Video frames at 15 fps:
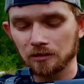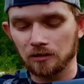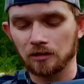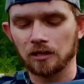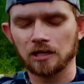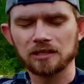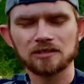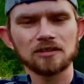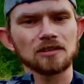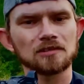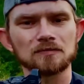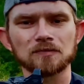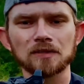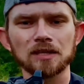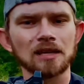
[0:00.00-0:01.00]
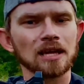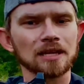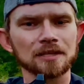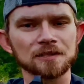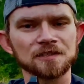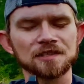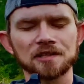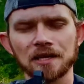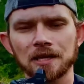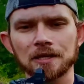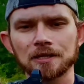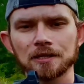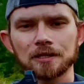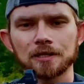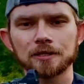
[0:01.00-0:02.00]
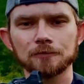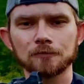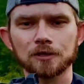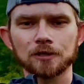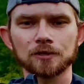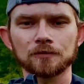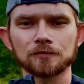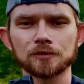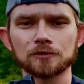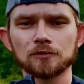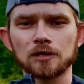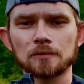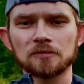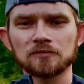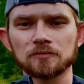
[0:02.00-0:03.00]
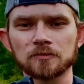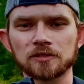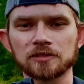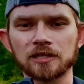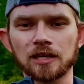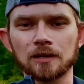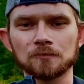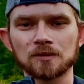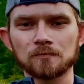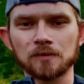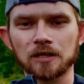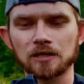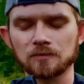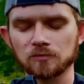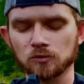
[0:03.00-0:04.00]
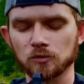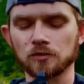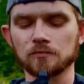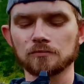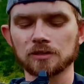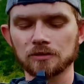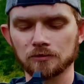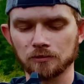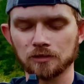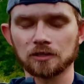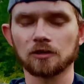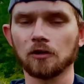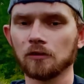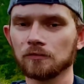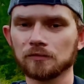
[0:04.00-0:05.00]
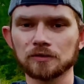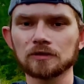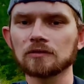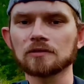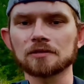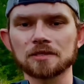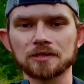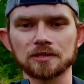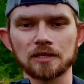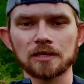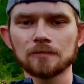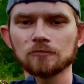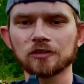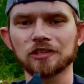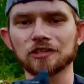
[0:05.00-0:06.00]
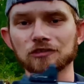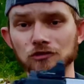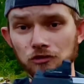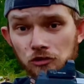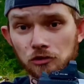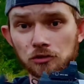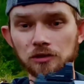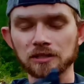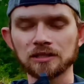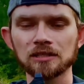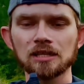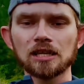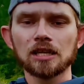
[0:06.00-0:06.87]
It doesn't feel like it's snagging anywhere. If you grab it from the top, the bottom, or the middle, it all feels the same, which is good.